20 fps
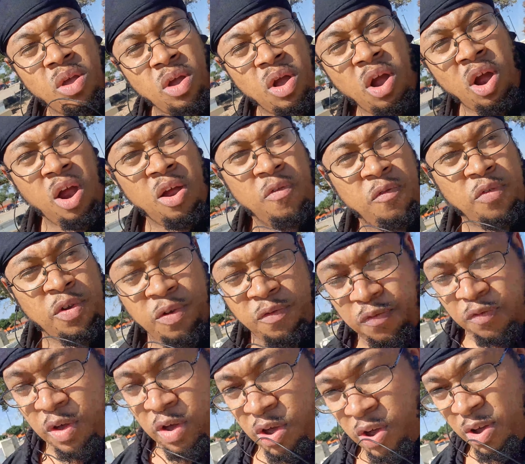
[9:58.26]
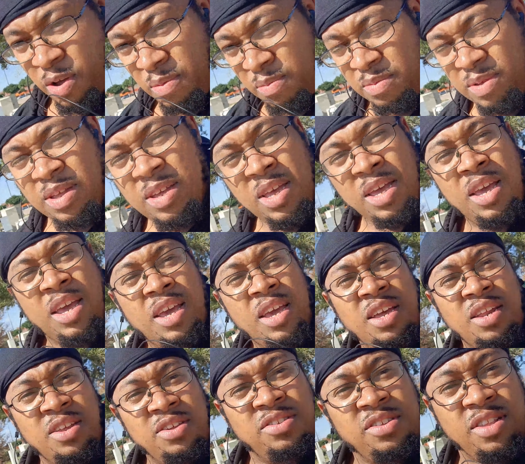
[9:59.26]
All right, Fit Fam.
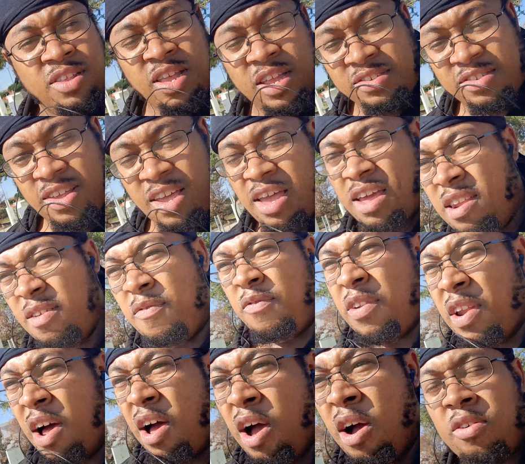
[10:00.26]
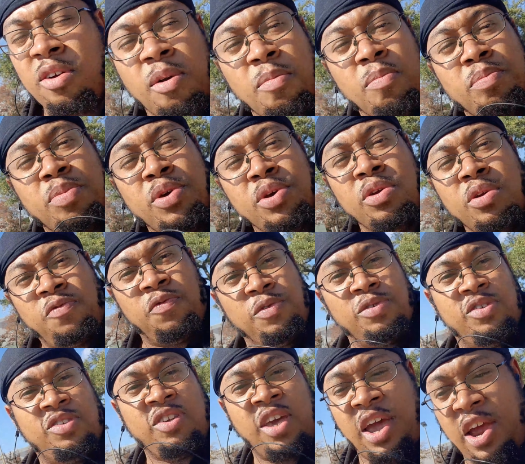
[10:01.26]
It is the next day of the vlog, a beautiful
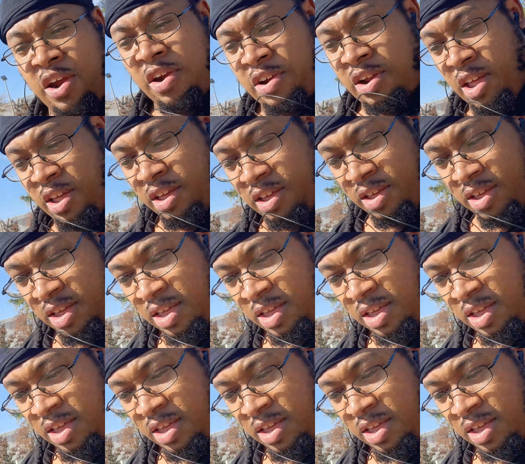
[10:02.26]
Saturday